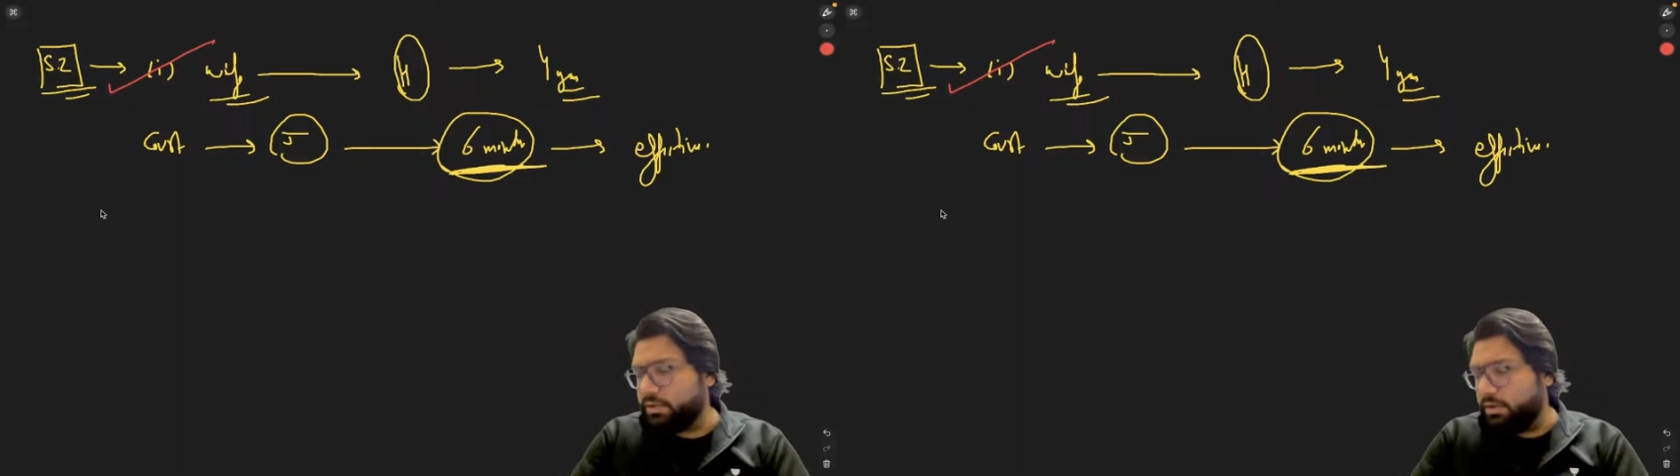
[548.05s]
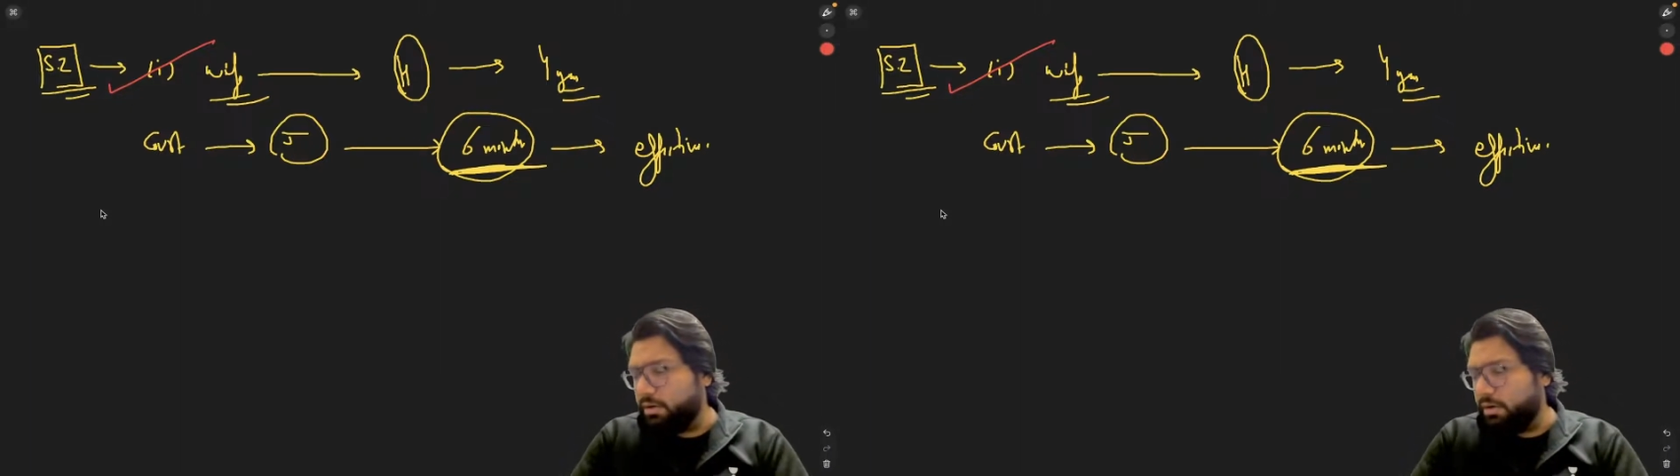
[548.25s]

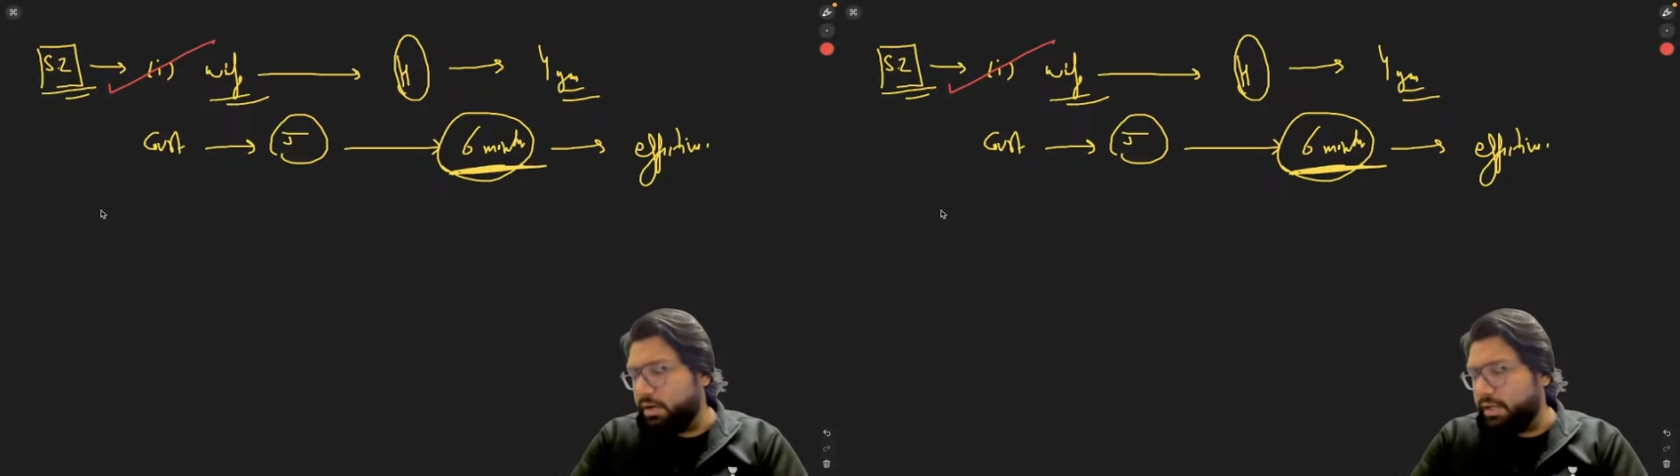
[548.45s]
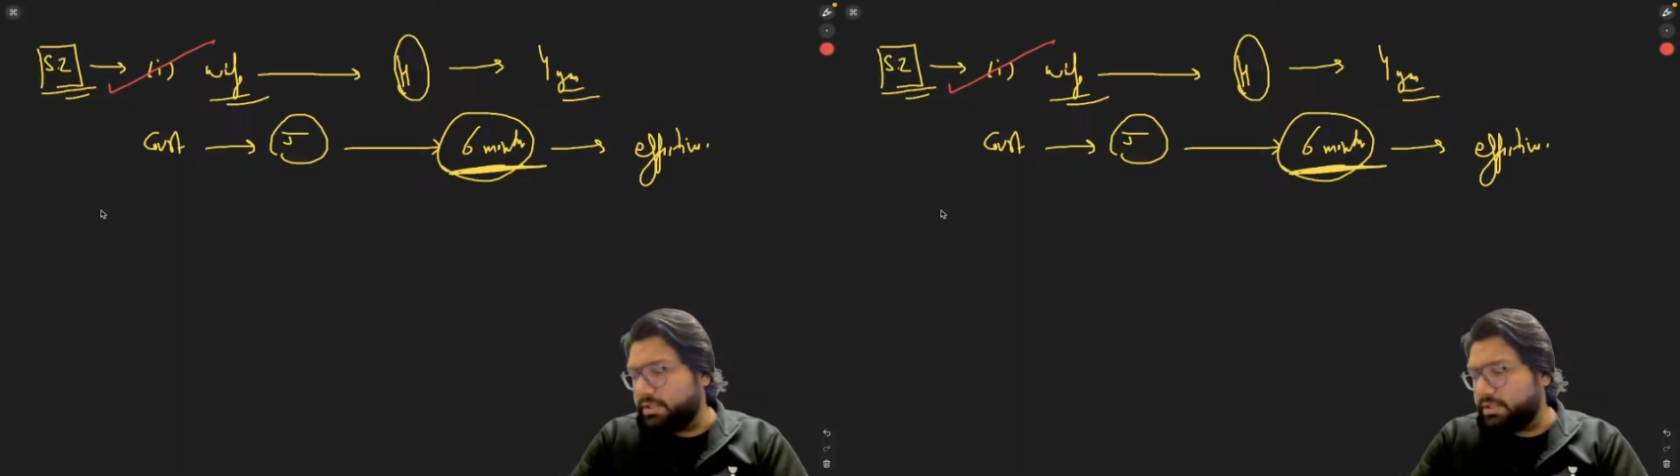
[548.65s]
So
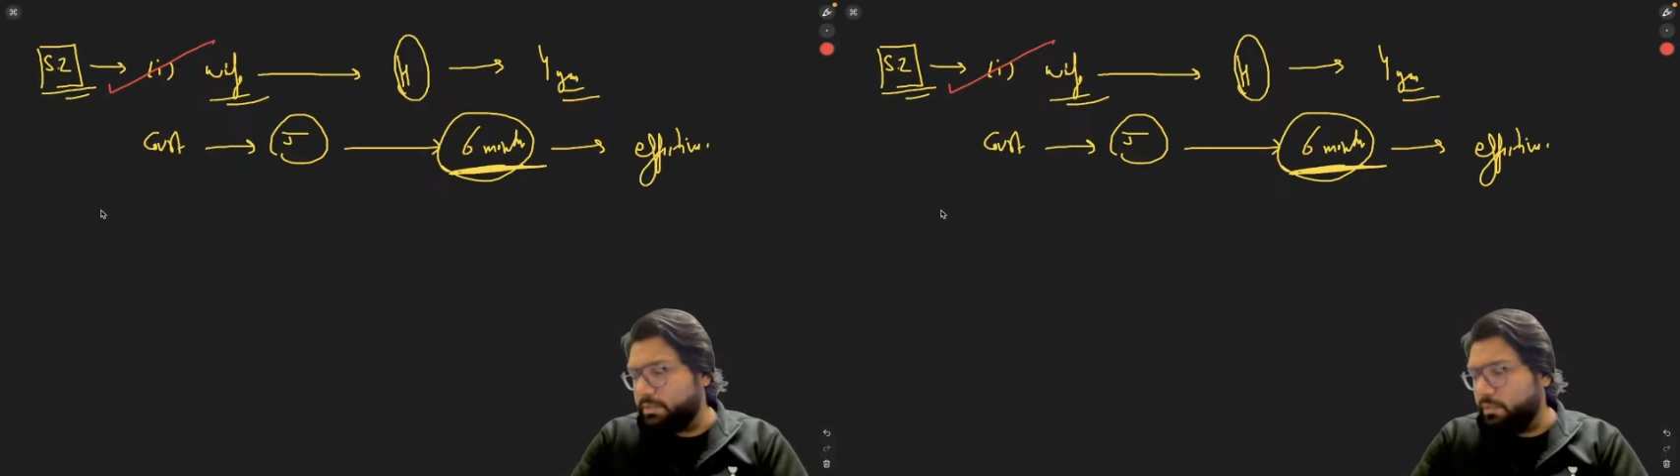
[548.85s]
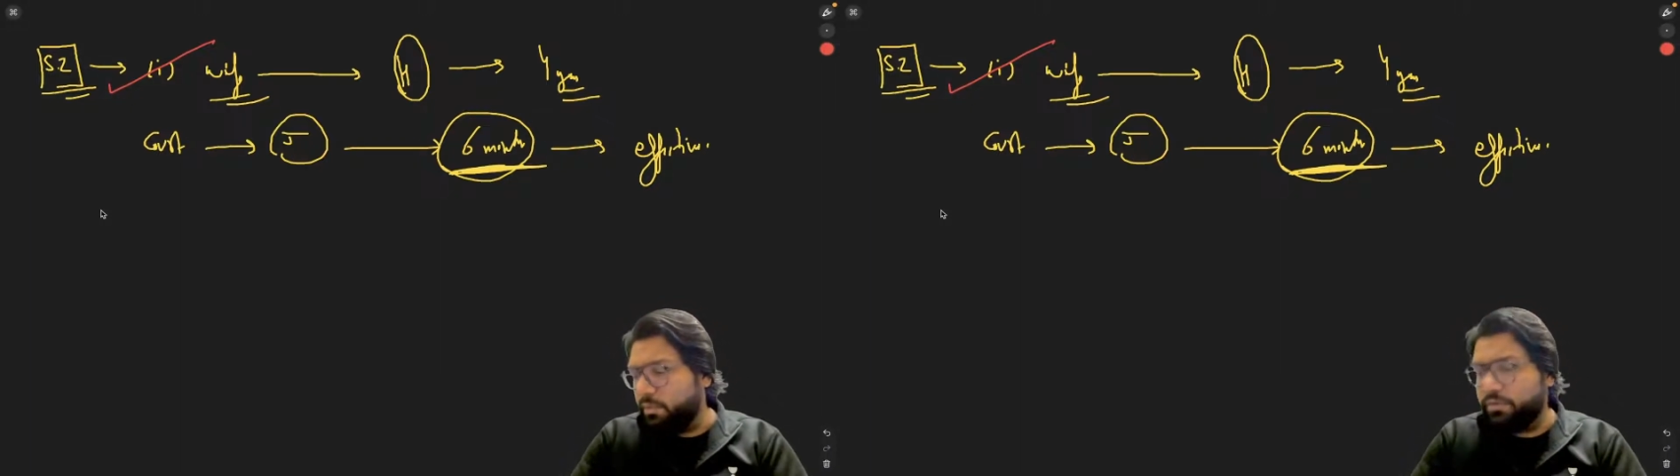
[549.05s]
let's
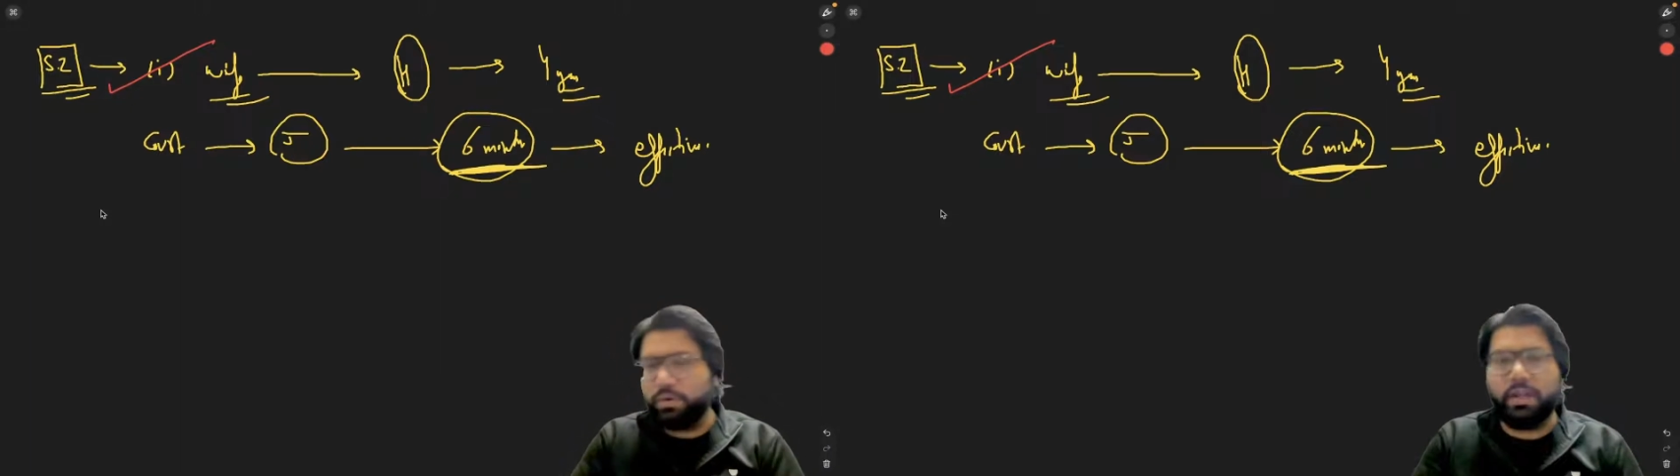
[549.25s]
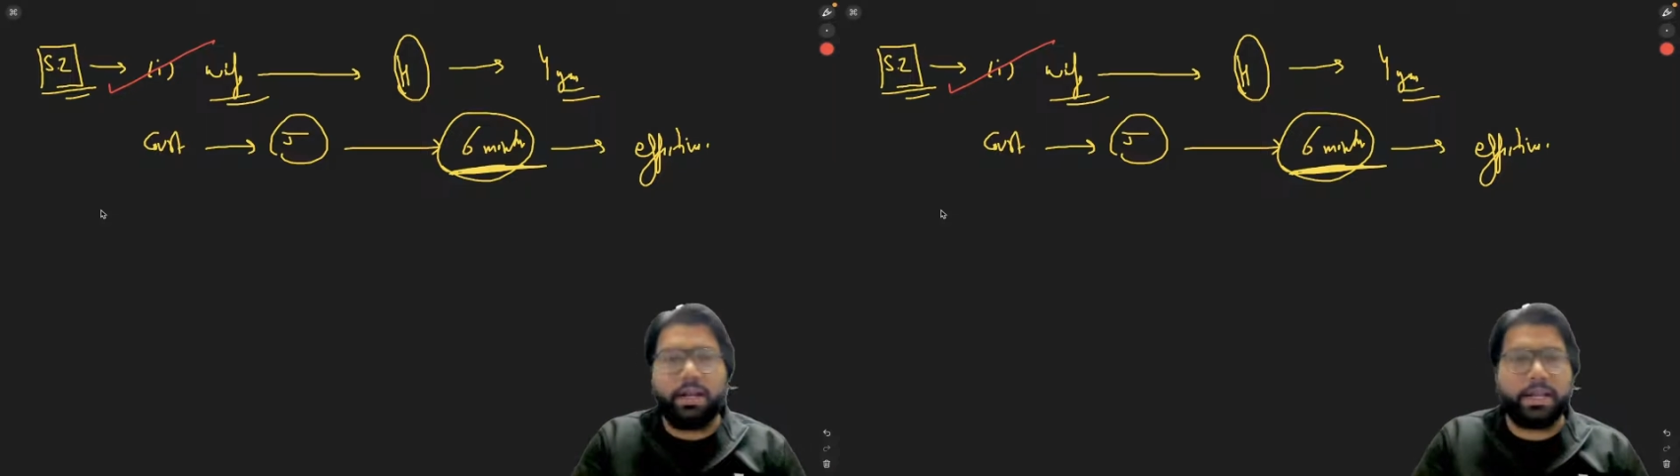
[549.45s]
move
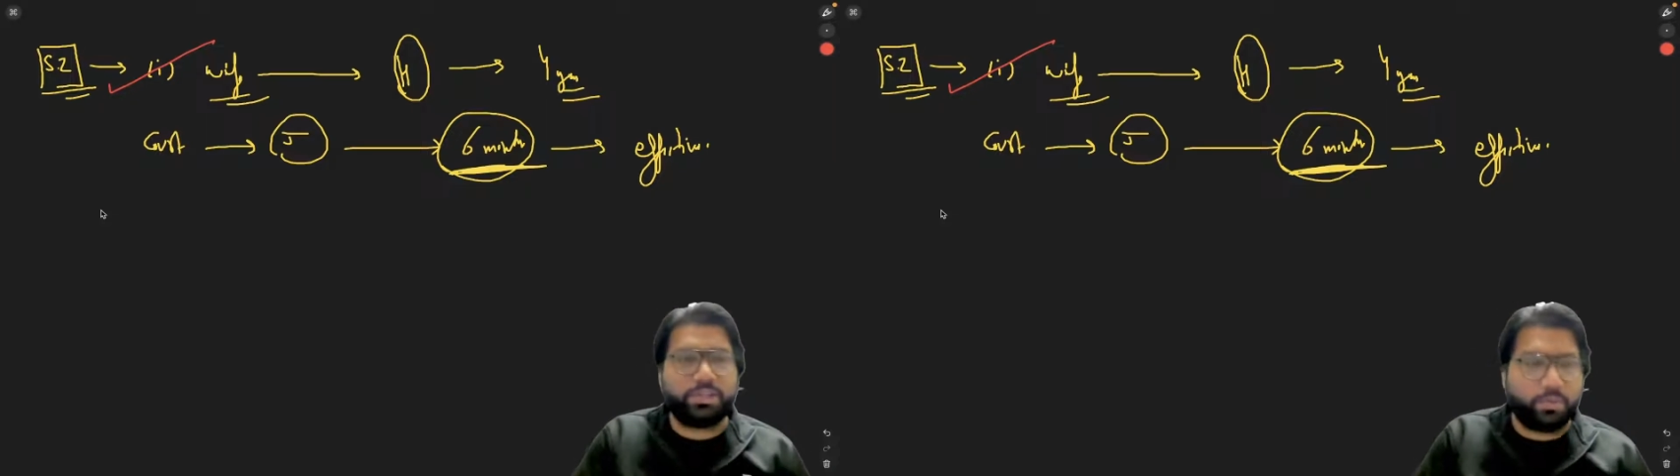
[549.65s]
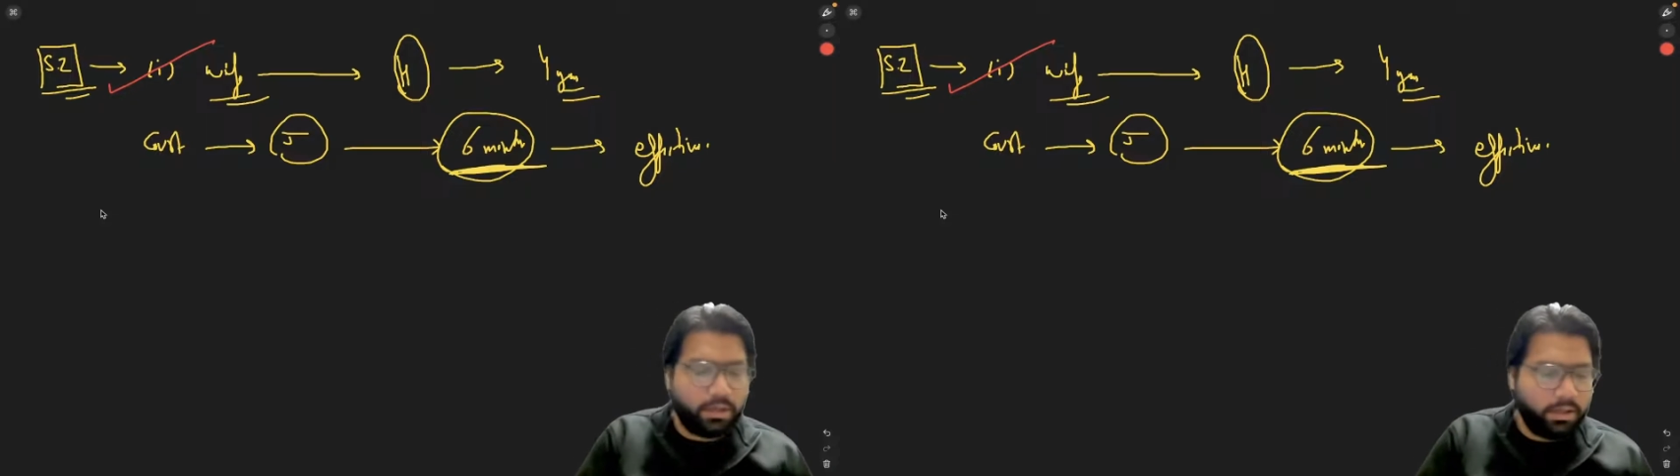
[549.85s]
to the
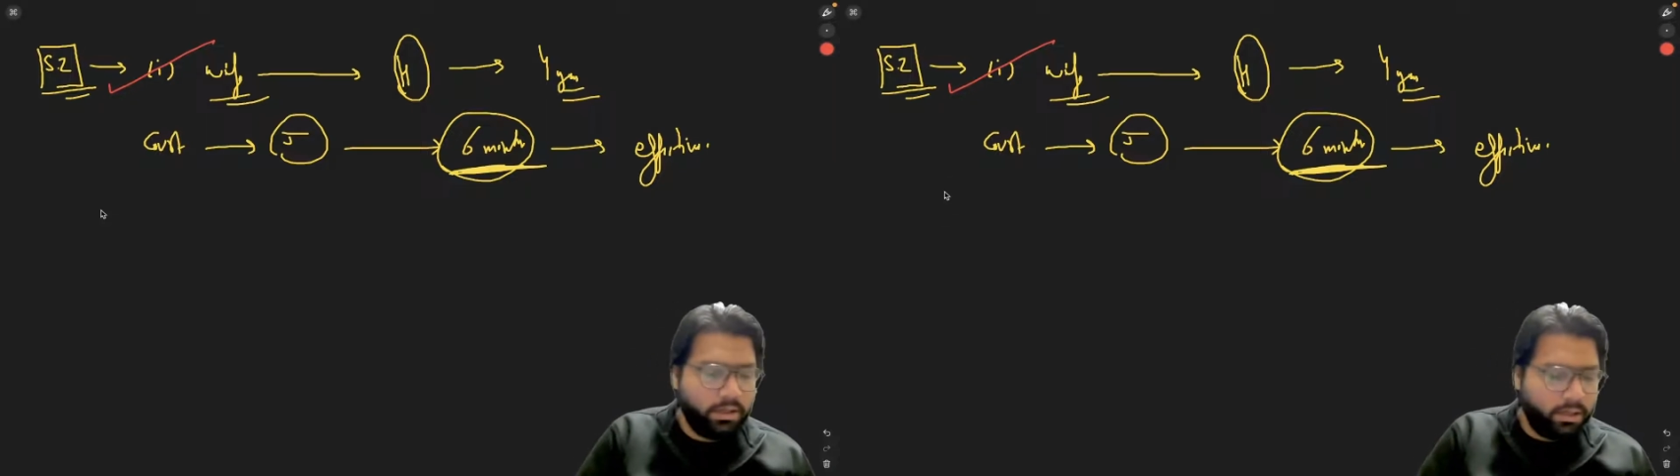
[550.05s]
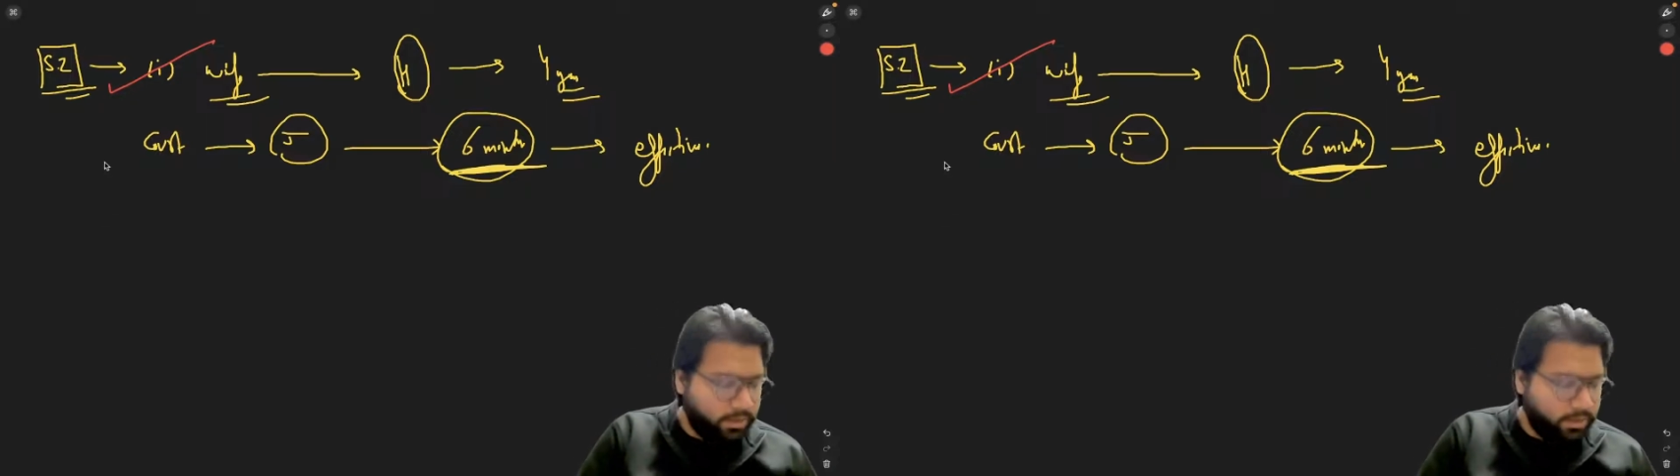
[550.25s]
next one.